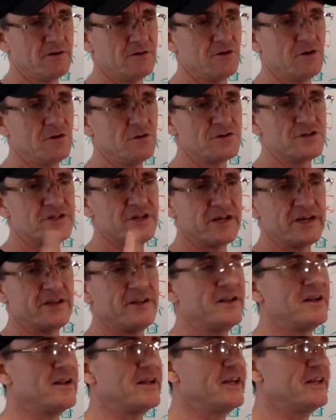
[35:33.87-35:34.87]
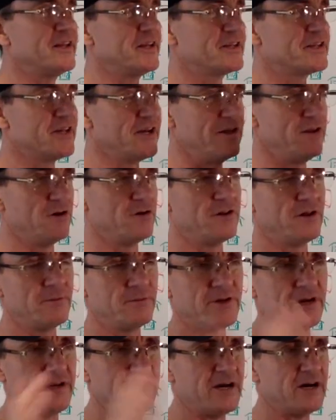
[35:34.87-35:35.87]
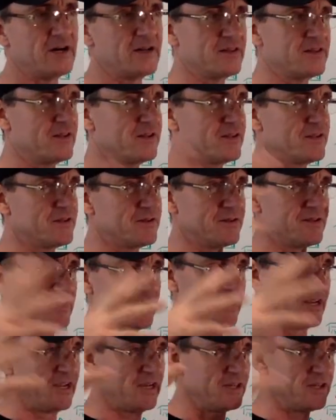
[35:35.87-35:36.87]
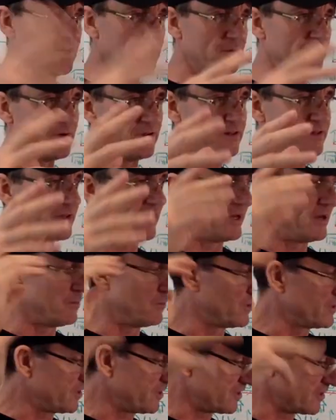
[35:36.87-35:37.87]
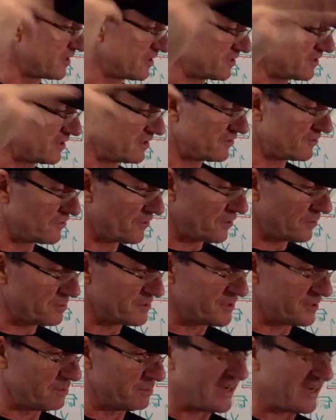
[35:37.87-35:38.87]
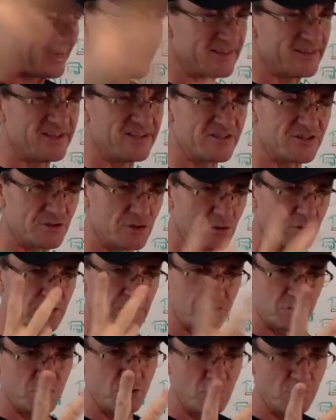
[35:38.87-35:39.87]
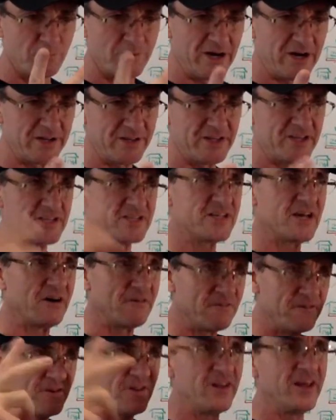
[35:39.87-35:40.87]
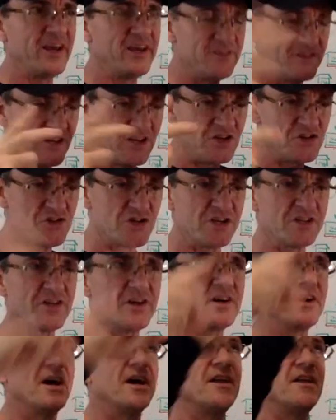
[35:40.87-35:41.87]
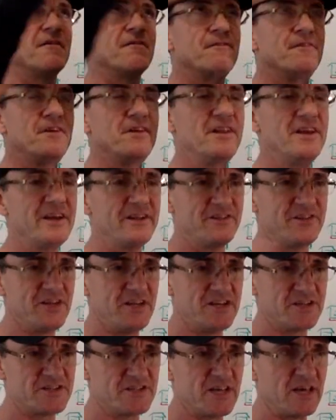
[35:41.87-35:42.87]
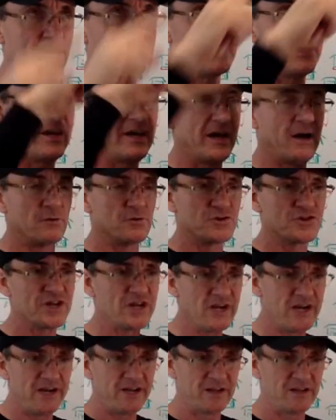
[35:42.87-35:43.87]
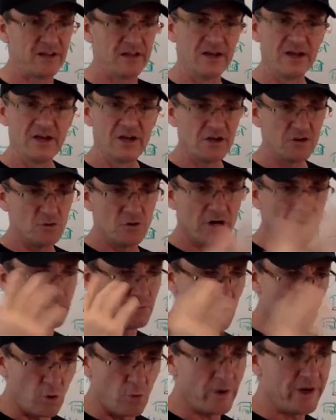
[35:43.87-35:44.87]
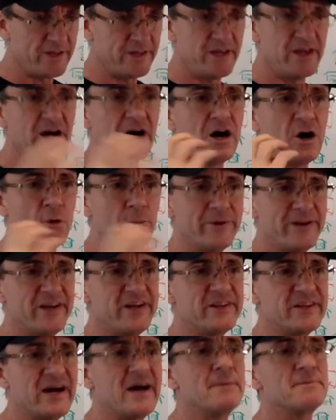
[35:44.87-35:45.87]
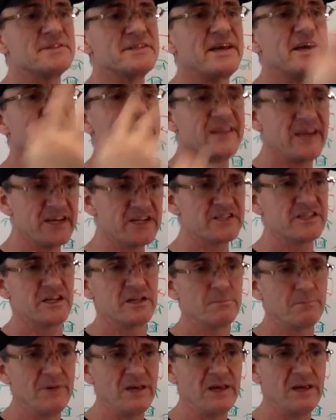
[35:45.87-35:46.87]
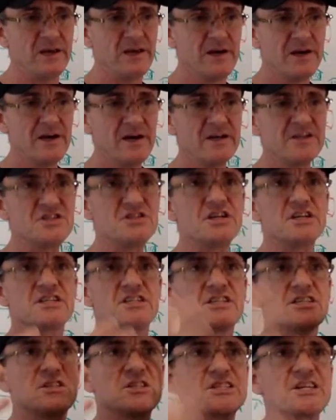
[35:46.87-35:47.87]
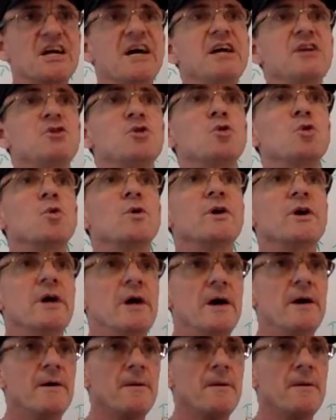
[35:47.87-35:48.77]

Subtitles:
Those Zinc Analytics, I know them. They are together with the Dropship Titans. There are two bodies affiliate each other and affiliate DSM. They have triangle. You have no idea how many times they texted me, just try to